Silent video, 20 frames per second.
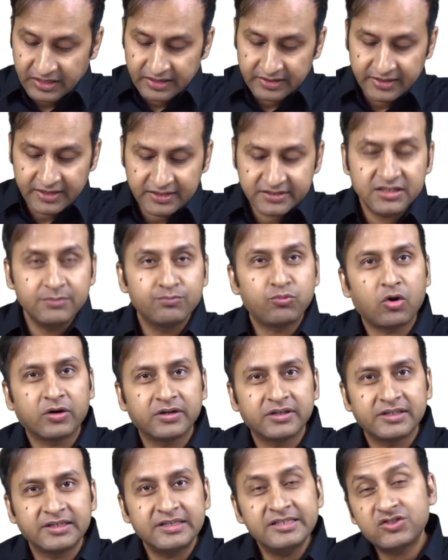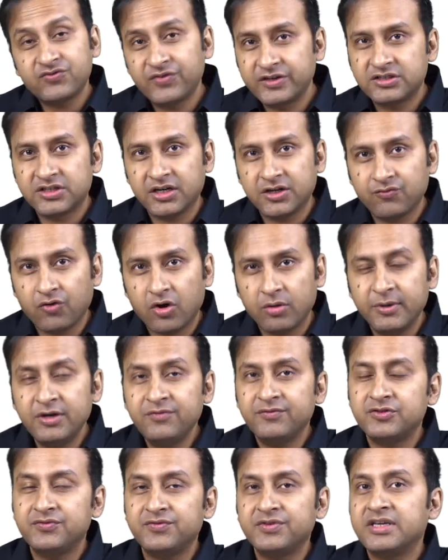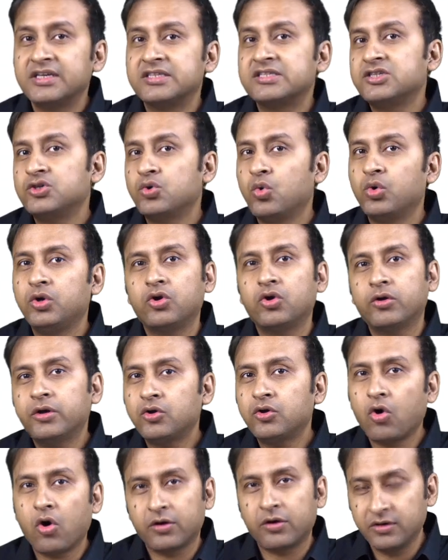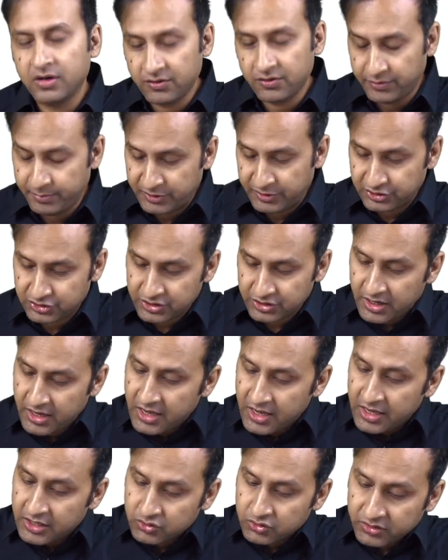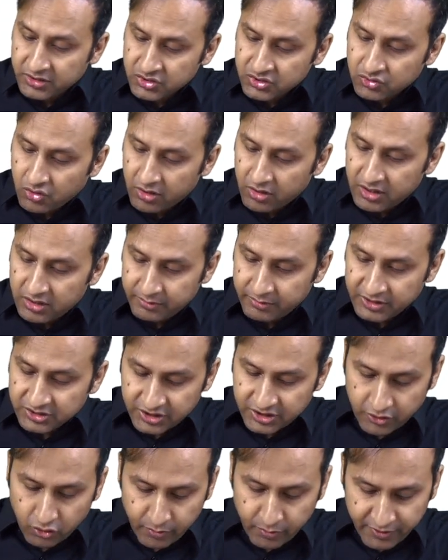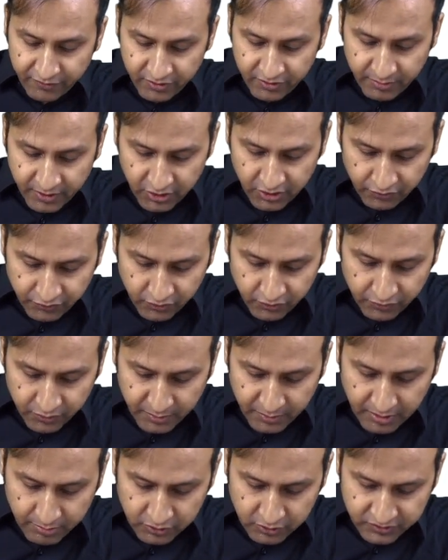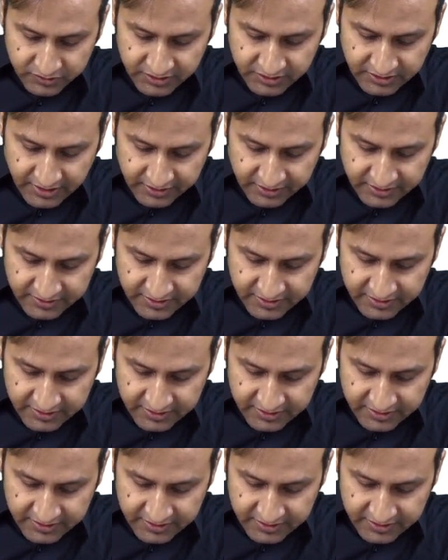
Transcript: Next important thing is sphincter involvement, which we can see only on a coronal image. So in this coronal image, I hope everybody of you would be able to see that this